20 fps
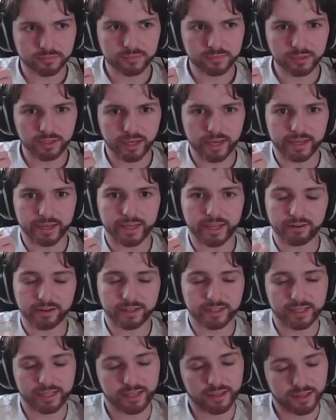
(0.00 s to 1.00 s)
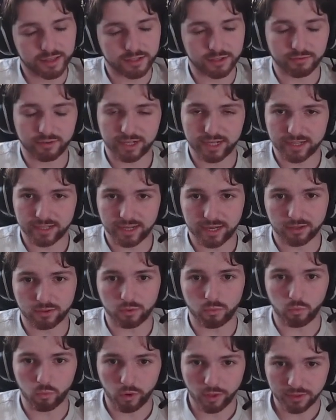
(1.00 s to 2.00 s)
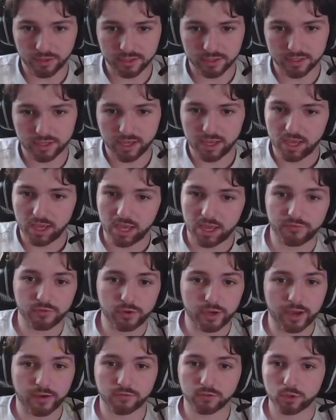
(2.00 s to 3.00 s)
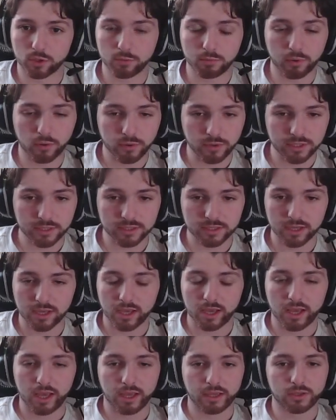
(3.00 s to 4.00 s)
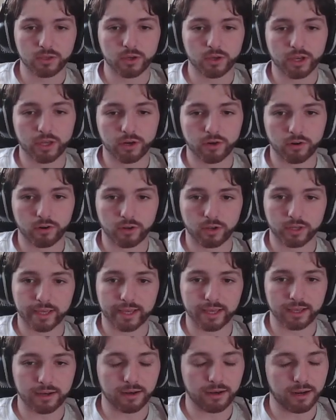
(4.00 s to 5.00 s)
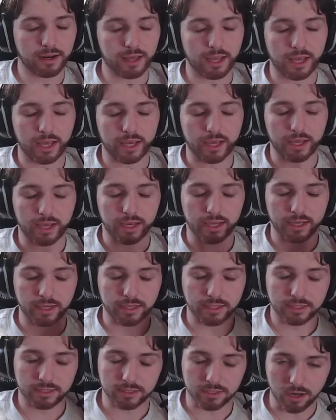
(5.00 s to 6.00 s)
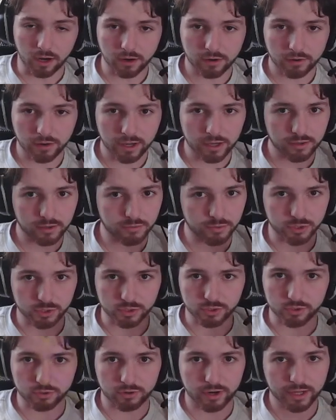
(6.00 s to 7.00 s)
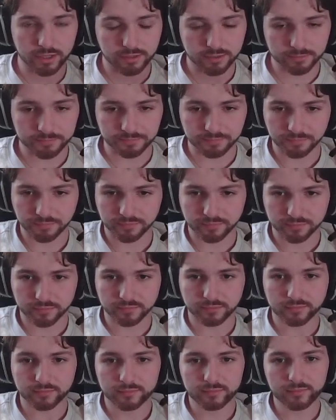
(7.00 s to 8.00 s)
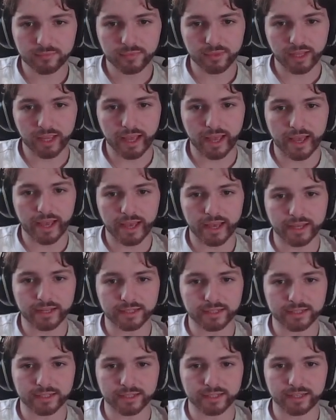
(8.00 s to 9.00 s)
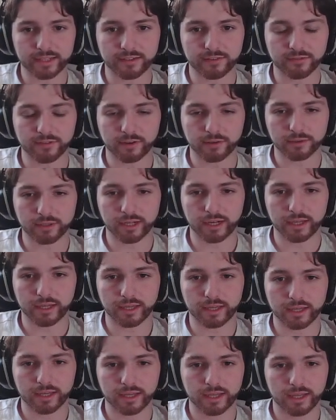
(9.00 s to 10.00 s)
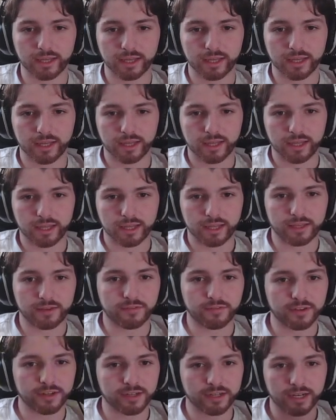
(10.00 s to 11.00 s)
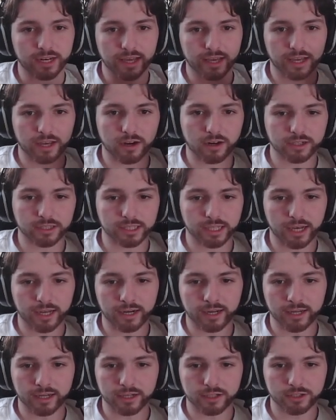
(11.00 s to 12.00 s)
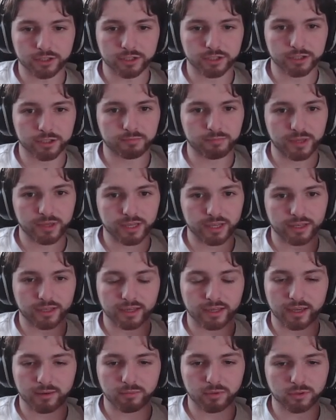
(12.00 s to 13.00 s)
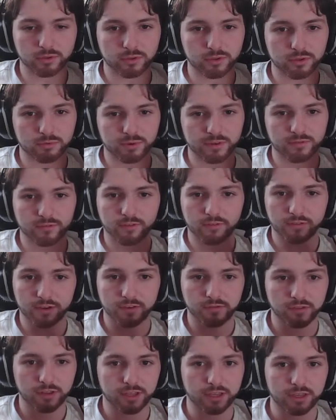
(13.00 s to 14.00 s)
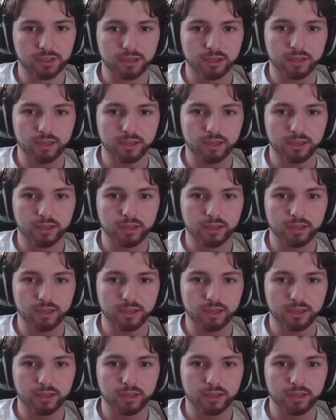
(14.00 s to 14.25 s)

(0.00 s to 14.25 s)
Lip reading: a Giratina that's already attacked you once. If you have 2 points, you can kill a Darkrai, which is great. And it felt like even like Kartana just being able to swing for 50